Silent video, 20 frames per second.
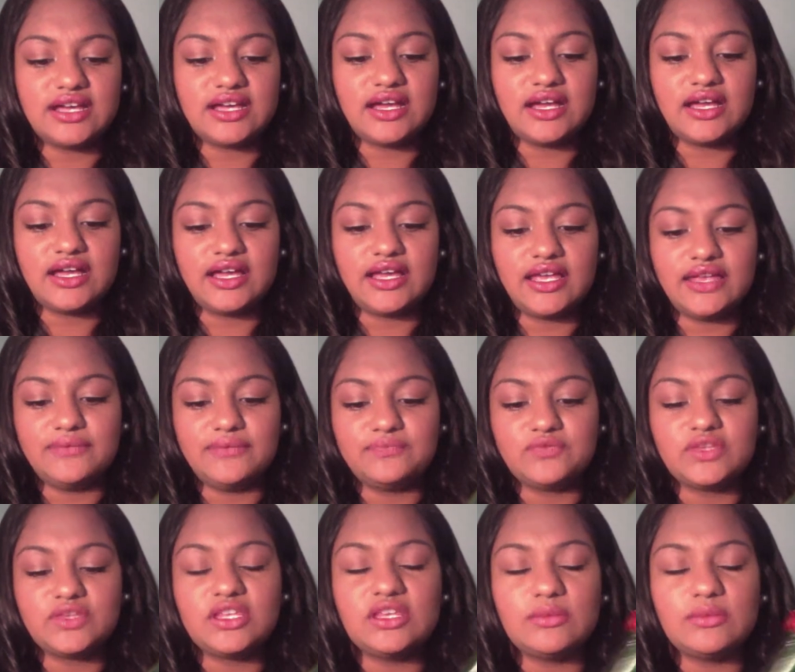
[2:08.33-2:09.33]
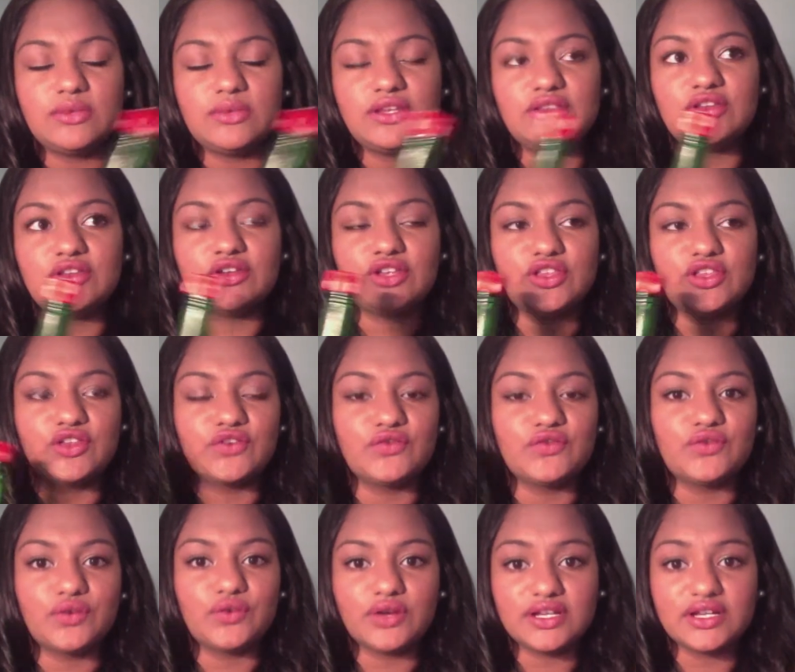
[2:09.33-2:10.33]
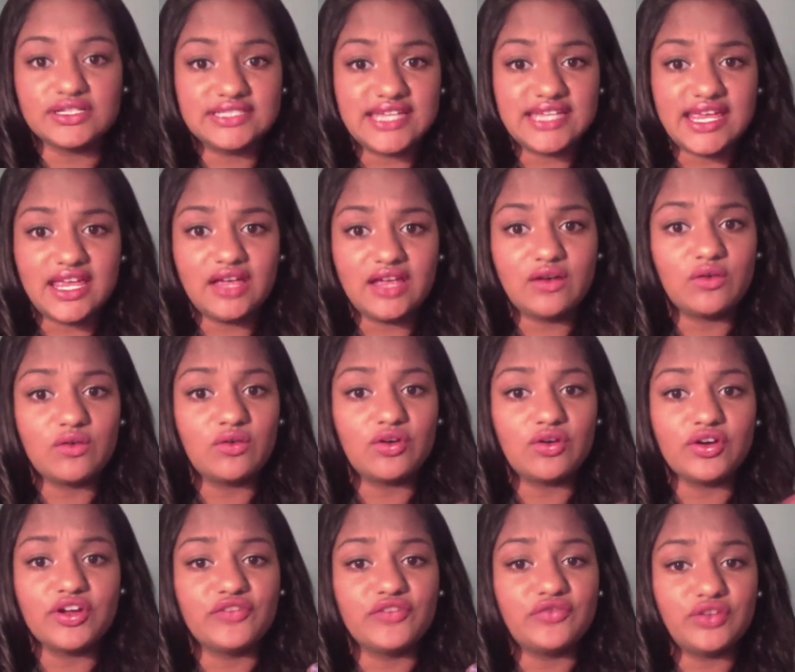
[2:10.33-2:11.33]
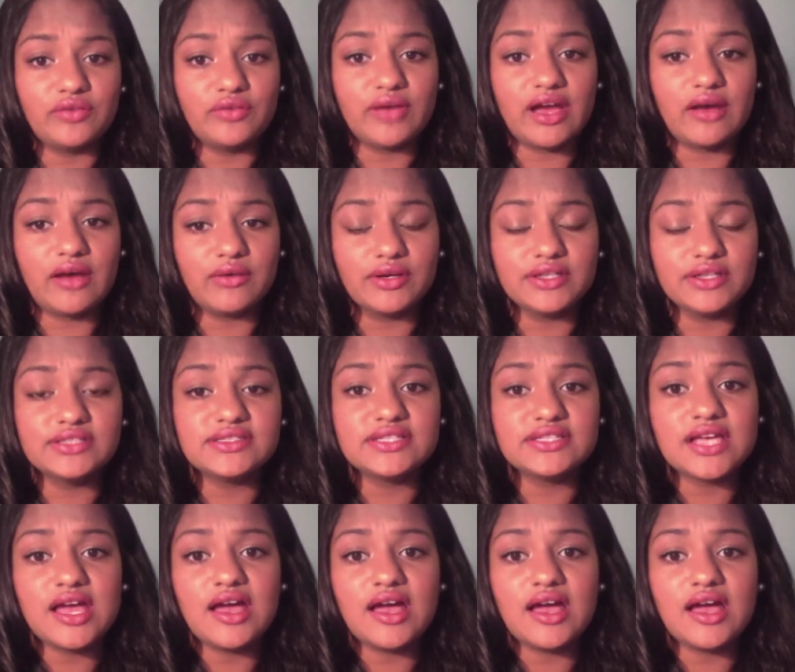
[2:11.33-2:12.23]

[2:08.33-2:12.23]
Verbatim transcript: I keep it in there either for a day or a few hours.